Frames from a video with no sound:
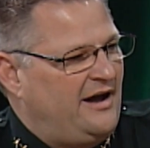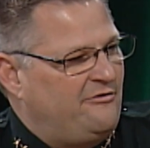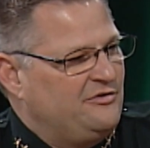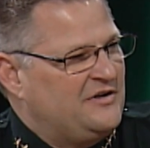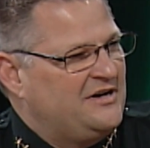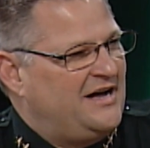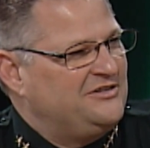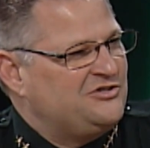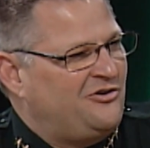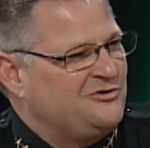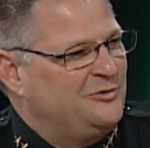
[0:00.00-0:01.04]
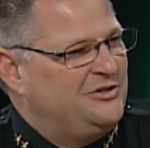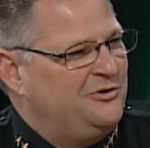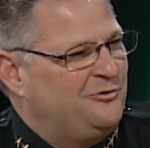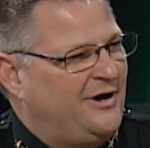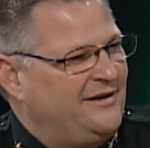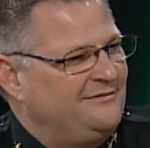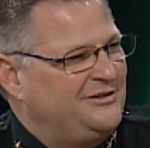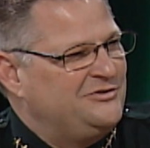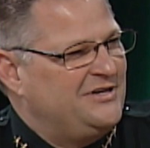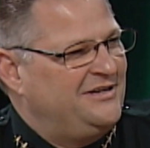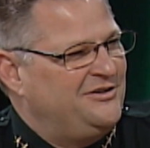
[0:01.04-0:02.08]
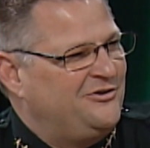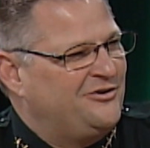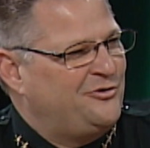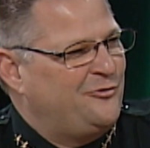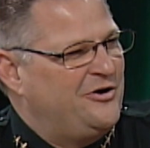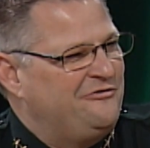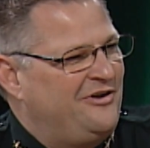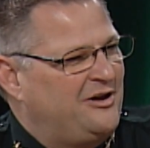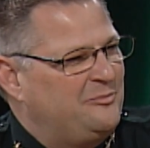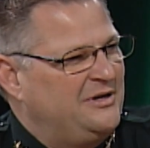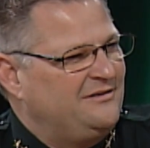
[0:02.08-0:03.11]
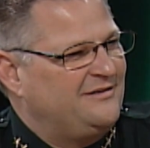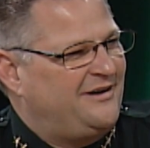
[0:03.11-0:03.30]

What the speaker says: Everything kind of starts with you, right, Lieutenant? Your career development.